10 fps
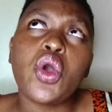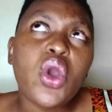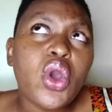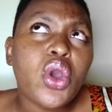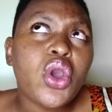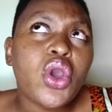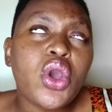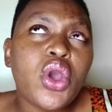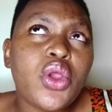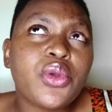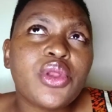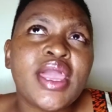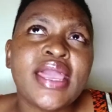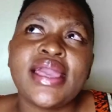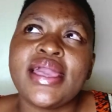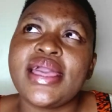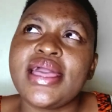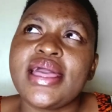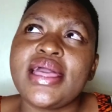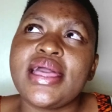Or
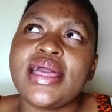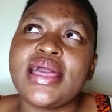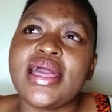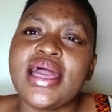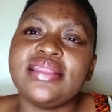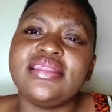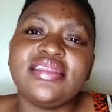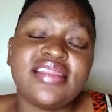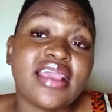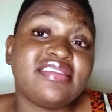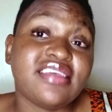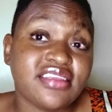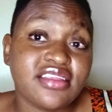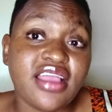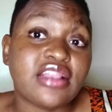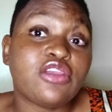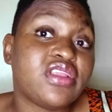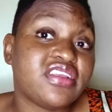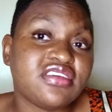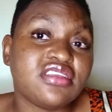uh, that. And then I started
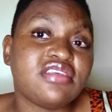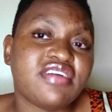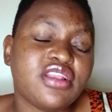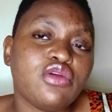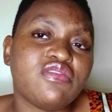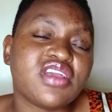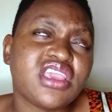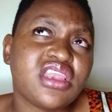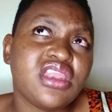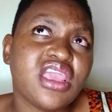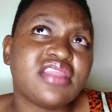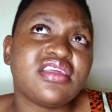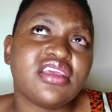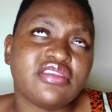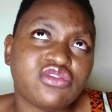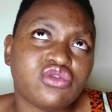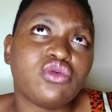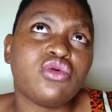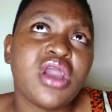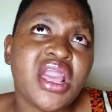calculating the value of a kidney, and then I
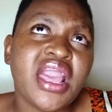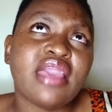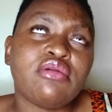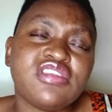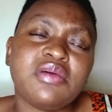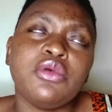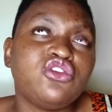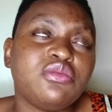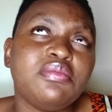saw I was about to